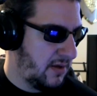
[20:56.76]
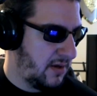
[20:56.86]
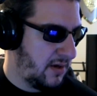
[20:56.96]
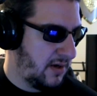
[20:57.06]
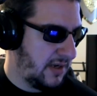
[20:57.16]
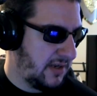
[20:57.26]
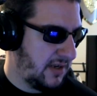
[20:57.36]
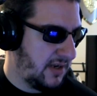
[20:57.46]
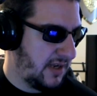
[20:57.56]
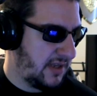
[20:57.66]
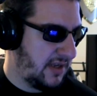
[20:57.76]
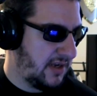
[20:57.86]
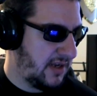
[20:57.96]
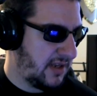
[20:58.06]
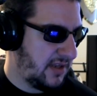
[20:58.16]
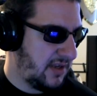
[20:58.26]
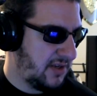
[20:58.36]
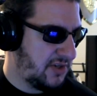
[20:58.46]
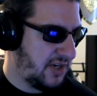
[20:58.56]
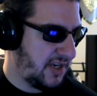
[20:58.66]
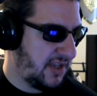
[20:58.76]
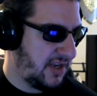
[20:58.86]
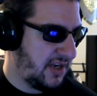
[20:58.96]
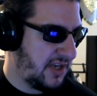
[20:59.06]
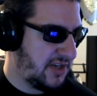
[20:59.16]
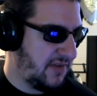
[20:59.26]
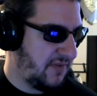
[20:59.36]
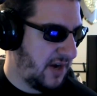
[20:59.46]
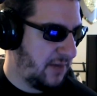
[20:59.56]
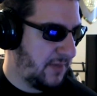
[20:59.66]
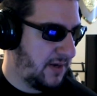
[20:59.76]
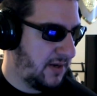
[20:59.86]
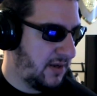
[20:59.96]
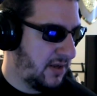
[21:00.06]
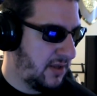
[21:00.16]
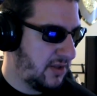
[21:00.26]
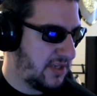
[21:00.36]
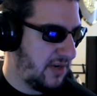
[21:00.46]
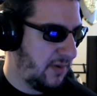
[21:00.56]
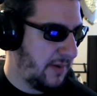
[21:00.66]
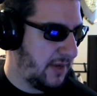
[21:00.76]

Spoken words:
Connecting. Checking the connection environment. Looks like we might be